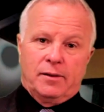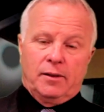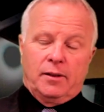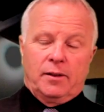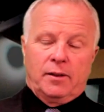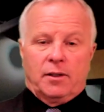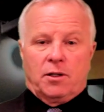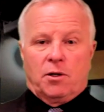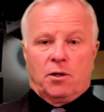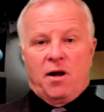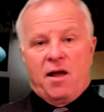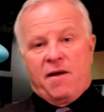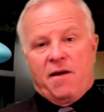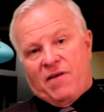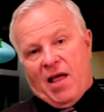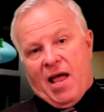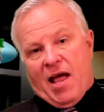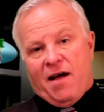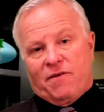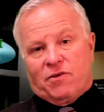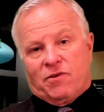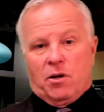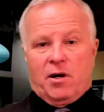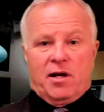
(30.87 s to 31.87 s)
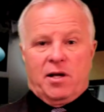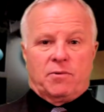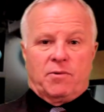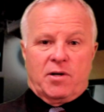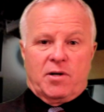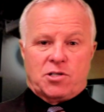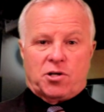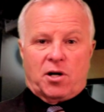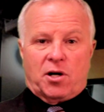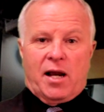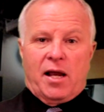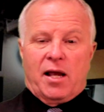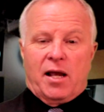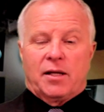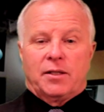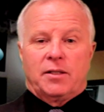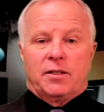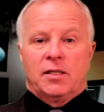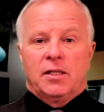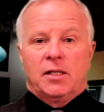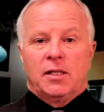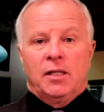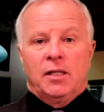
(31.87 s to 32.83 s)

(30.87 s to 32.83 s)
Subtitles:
If you have, go ahead and raise your hand.